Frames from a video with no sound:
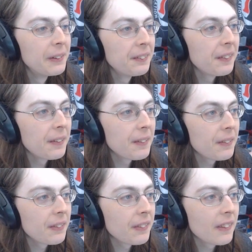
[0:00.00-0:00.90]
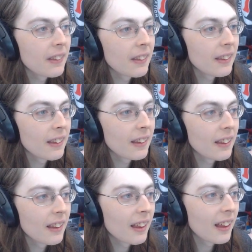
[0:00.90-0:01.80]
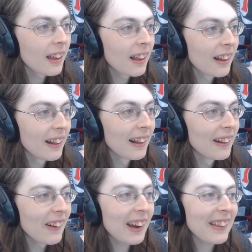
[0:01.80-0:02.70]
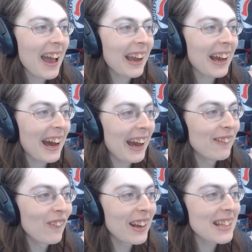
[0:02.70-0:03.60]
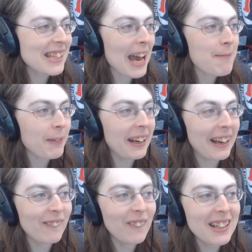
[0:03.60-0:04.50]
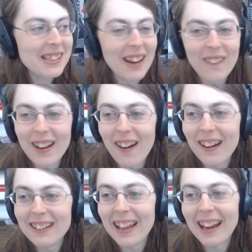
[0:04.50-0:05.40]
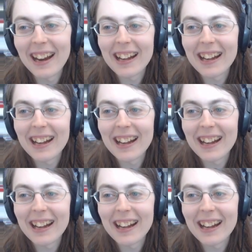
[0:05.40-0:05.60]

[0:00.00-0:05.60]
Systems. Look at that guy. What is happening? What is going on there?